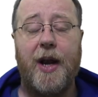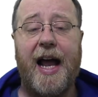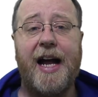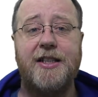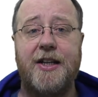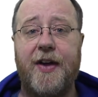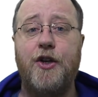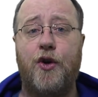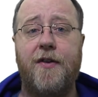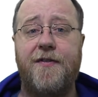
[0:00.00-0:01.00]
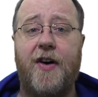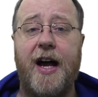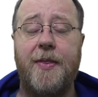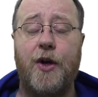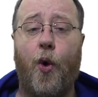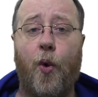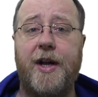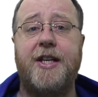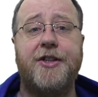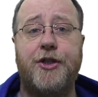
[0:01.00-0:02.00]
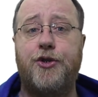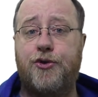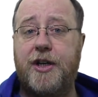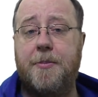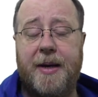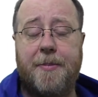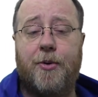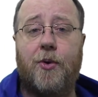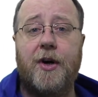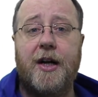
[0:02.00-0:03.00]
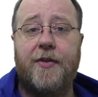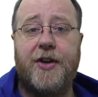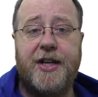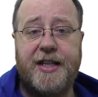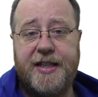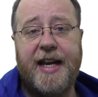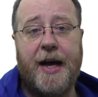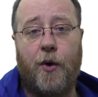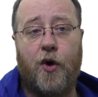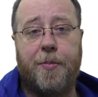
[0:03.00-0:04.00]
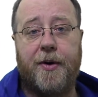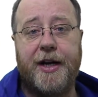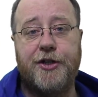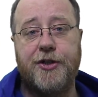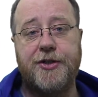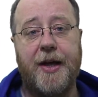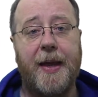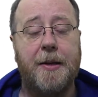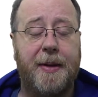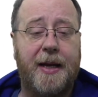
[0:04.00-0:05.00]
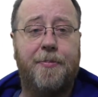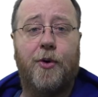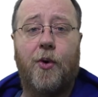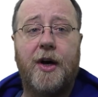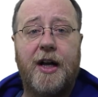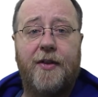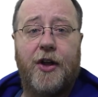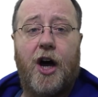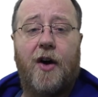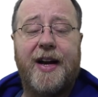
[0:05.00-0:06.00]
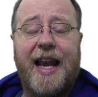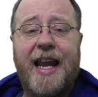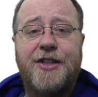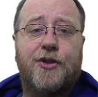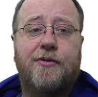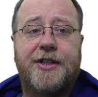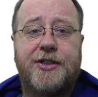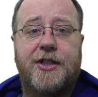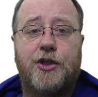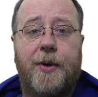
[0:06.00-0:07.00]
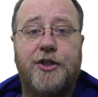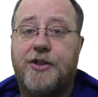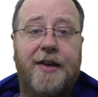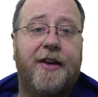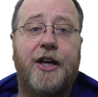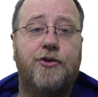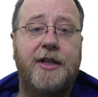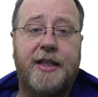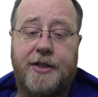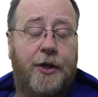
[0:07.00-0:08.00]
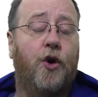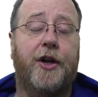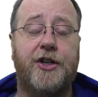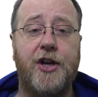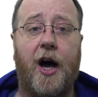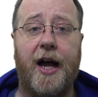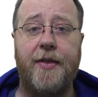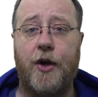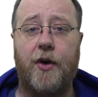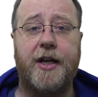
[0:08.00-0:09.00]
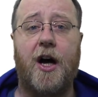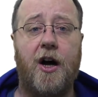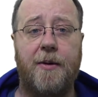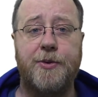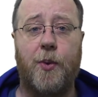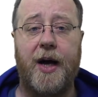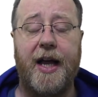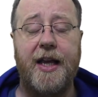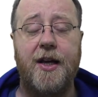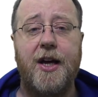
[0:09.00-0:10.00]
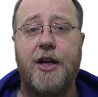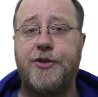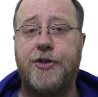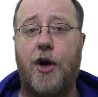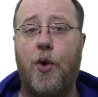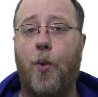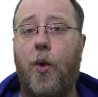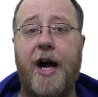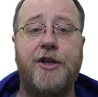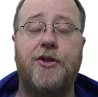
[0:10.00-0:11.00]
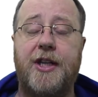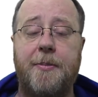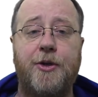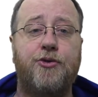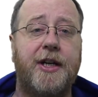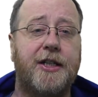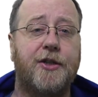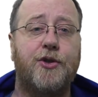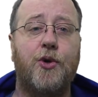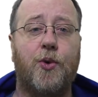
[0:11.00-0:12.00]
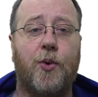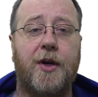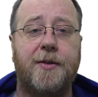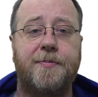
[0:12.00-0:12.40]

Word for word: well, actually, then you can find that all it does is treat people that need 10-hour operations, and then people that are in less risk situations never get treated, because they're not going to die, they're not in harm's way, so why should they be treated at all?